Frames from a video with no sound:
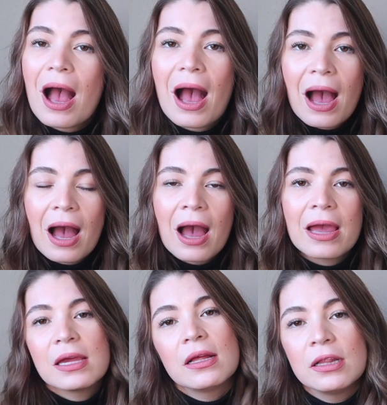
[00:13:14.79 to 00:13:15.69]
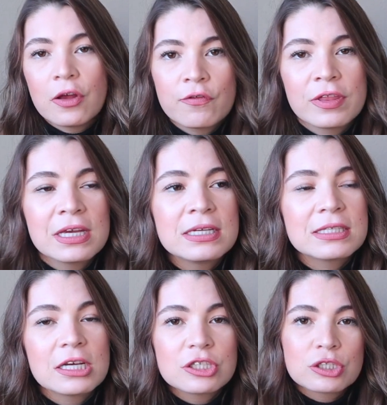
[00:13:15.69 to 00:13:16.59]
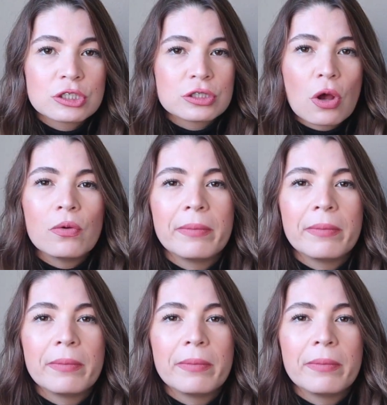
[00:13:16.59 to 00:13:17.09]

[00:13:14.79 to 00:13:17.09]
I love this so